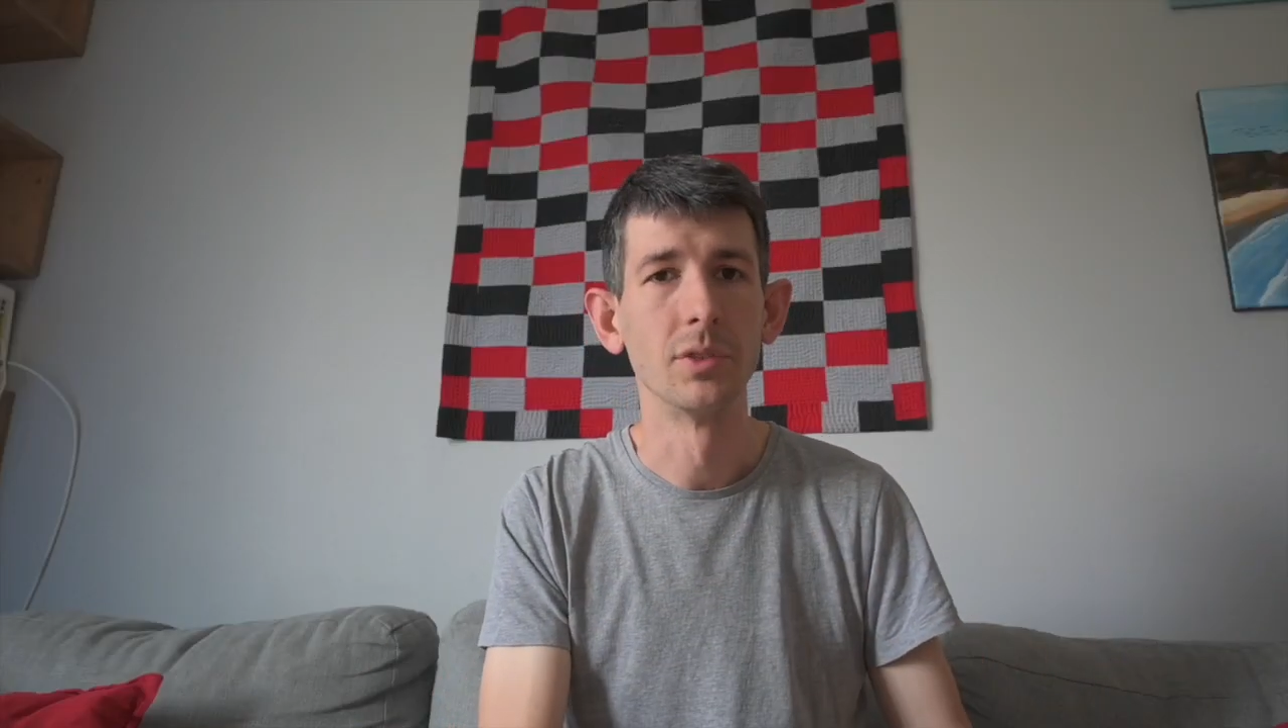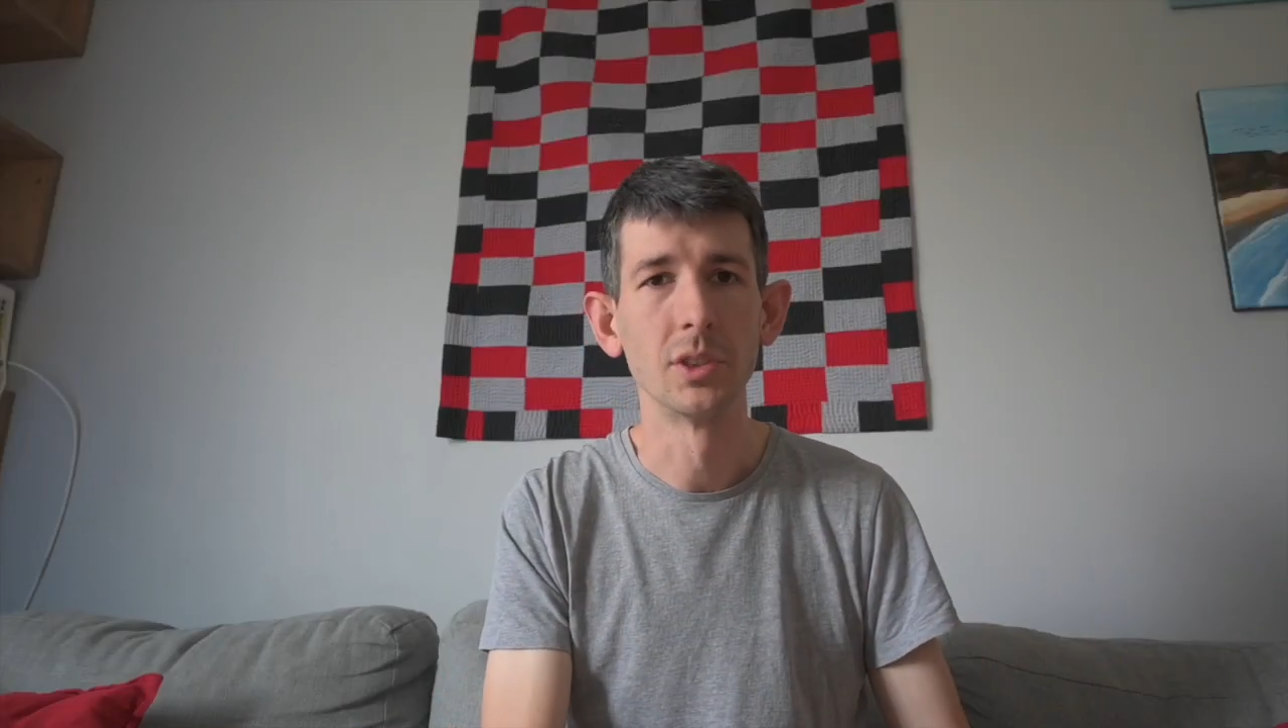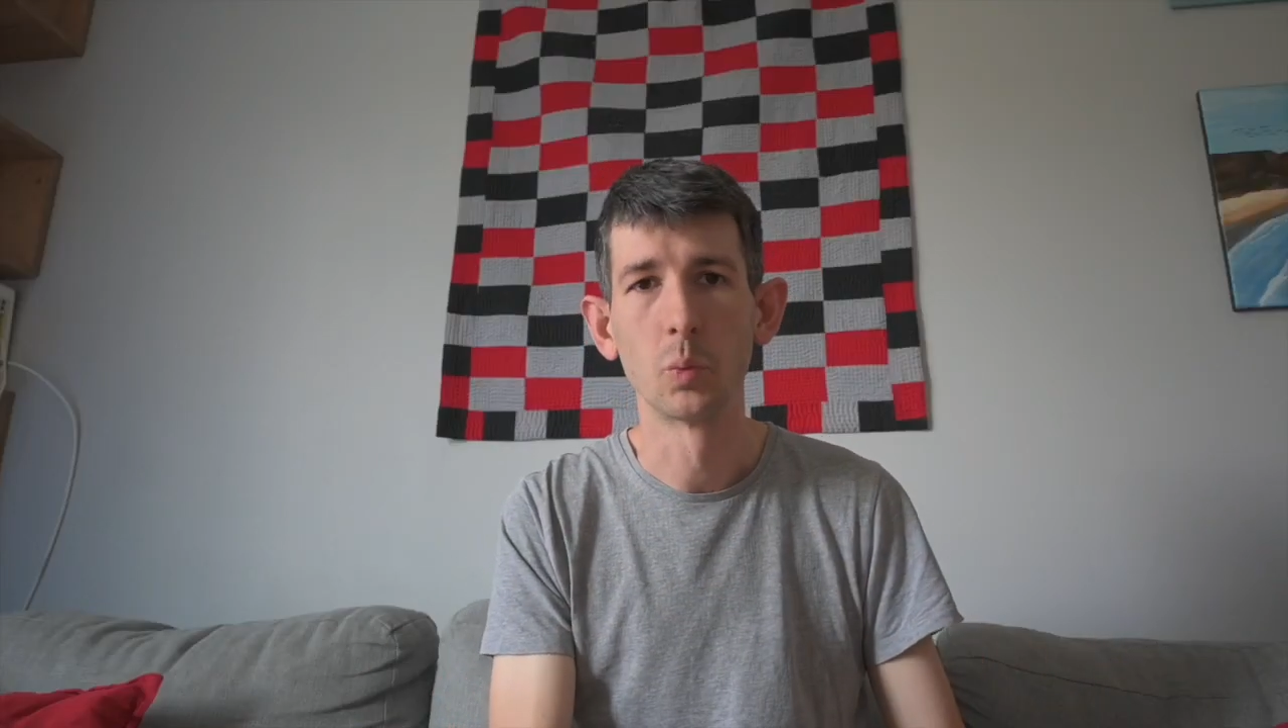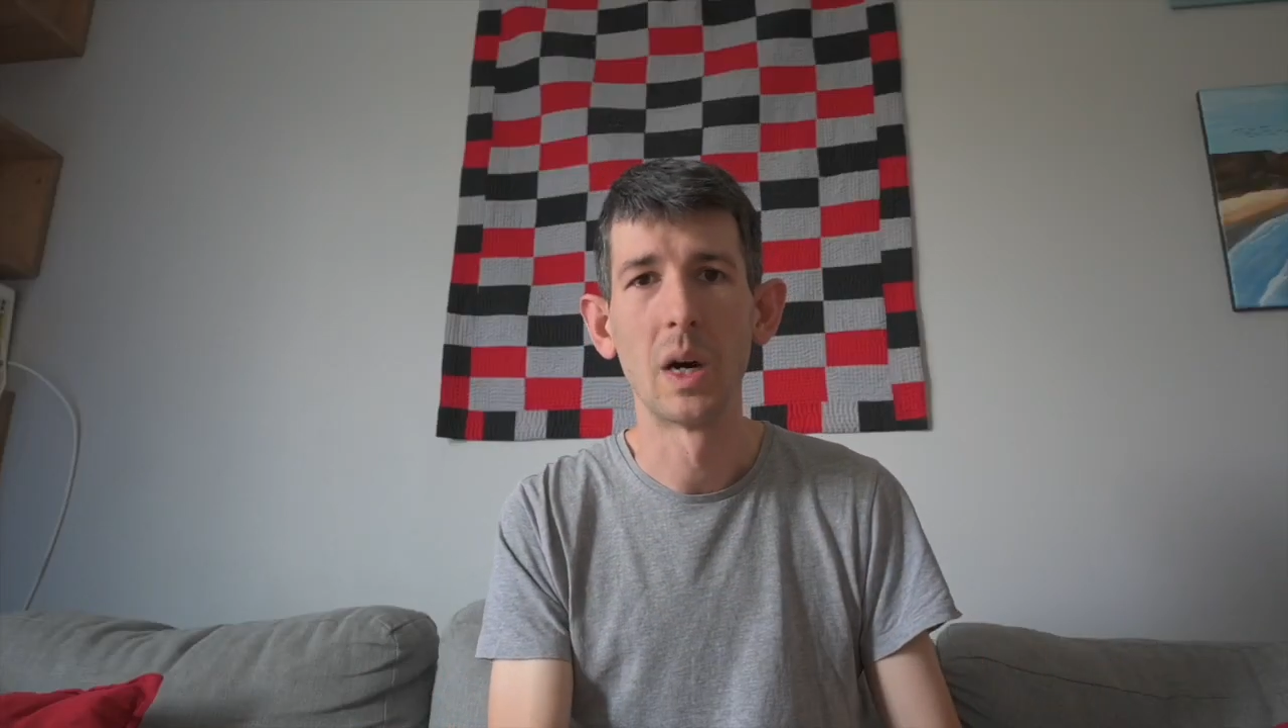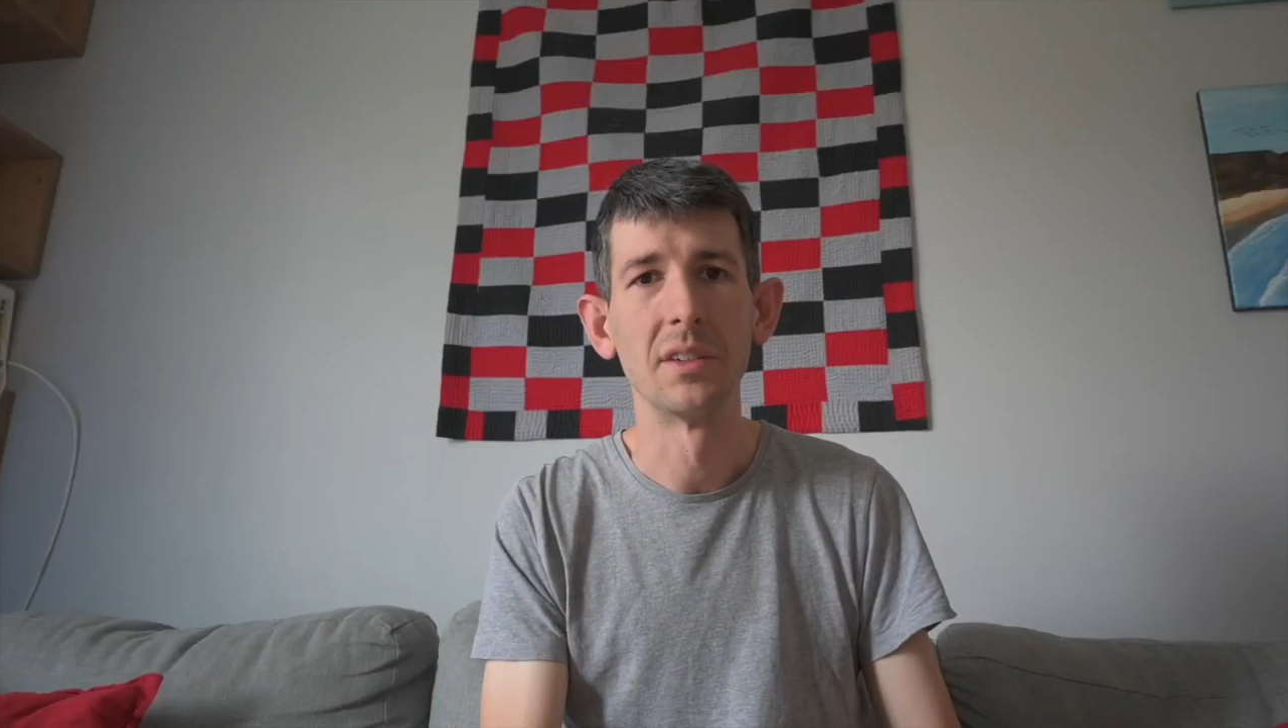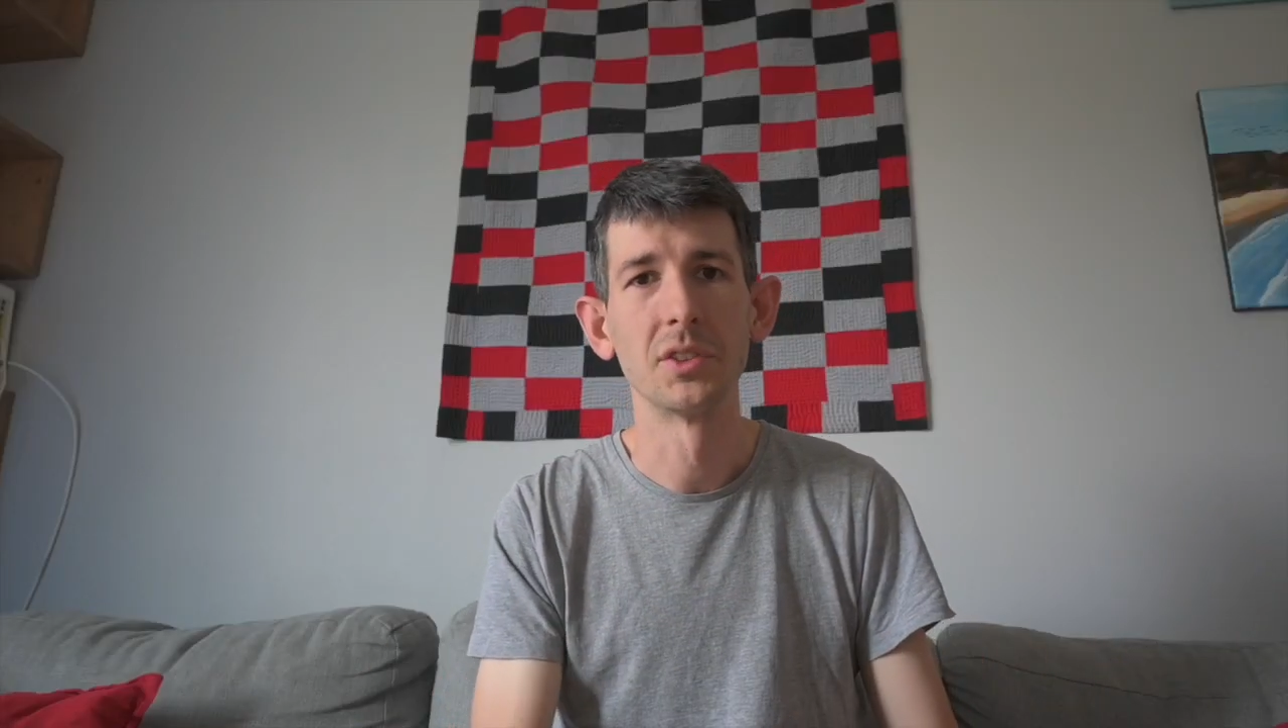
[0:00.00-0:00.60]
as well,